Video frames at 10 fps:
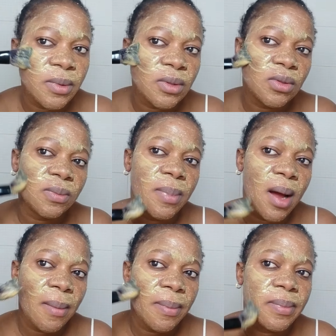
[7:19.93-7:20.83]

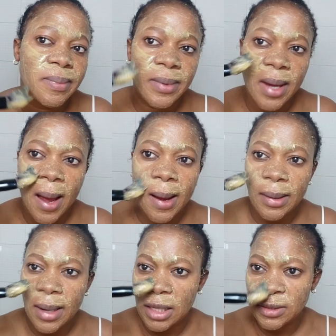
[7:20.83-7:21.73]
superb yeah
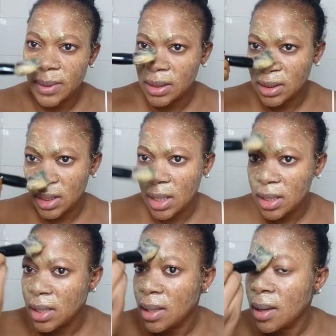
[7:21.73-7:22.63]
that's basically